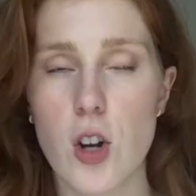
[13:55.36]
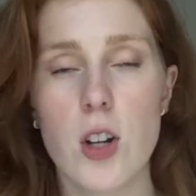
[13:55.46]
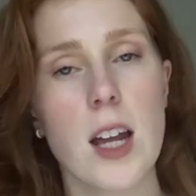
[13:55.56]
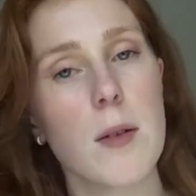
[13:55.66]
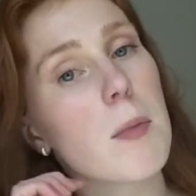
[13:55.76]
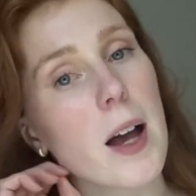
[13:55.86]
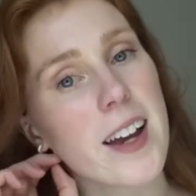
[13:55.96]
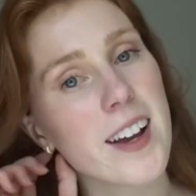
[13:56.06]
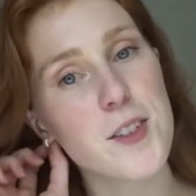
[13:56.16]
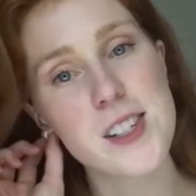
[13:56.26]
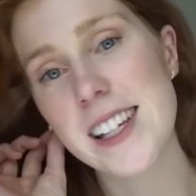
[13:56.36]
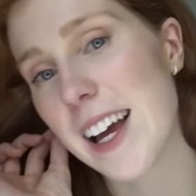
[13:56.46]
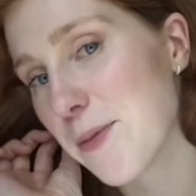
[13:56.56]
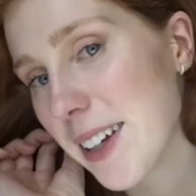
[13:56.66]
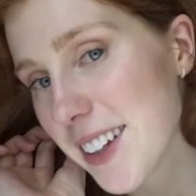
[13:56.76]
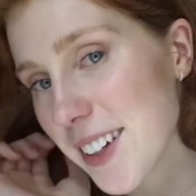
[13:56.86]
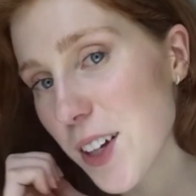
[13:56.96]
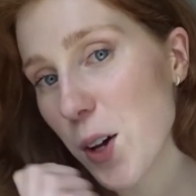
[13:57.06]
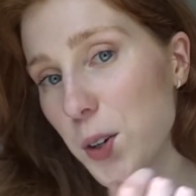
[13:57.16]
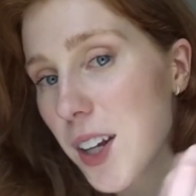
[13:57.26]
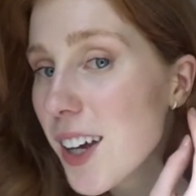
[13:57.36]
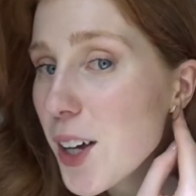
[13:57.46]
on, and my, obviously I have my little gold